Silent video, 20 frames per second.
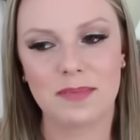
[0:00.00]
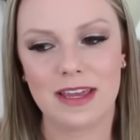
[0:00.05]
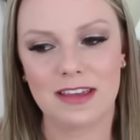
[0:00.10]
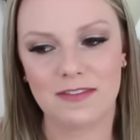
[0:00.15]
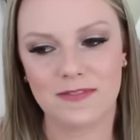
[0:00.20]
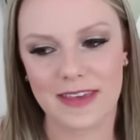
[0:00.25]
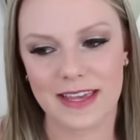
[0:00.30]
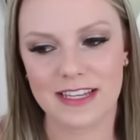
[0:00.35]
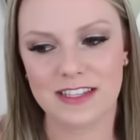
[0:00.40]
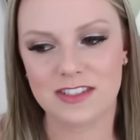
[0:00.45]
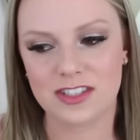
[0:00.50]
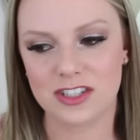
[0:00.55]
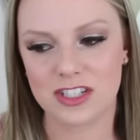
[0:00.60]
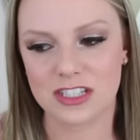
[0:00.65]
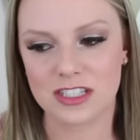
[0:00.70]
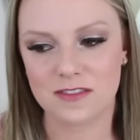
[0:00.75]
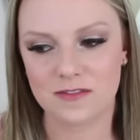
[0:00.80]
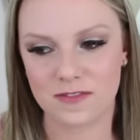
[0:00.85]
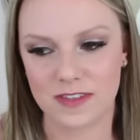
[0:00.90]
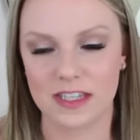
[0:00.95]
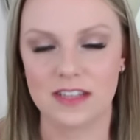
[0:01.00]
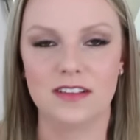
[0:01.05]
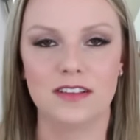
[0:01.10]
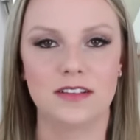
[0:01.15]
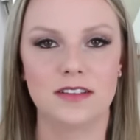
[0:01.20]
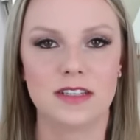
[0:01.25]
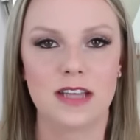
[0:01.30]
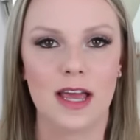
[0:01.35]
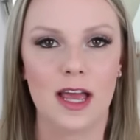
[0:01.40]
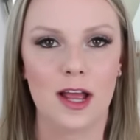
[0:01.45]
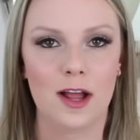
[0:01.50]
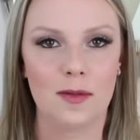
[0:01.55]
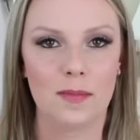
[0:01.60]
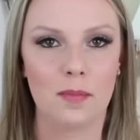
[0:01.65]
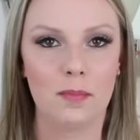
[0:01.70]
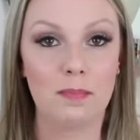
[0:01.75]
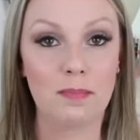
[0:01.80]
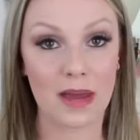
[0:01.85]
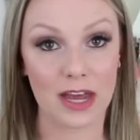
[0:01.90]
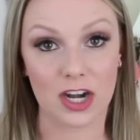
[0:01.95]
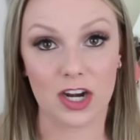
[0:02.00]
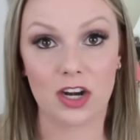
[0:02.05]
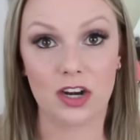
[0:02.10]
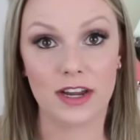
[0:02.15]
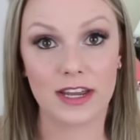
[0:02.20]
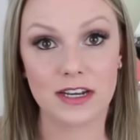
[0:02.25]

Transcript: my face just feels better.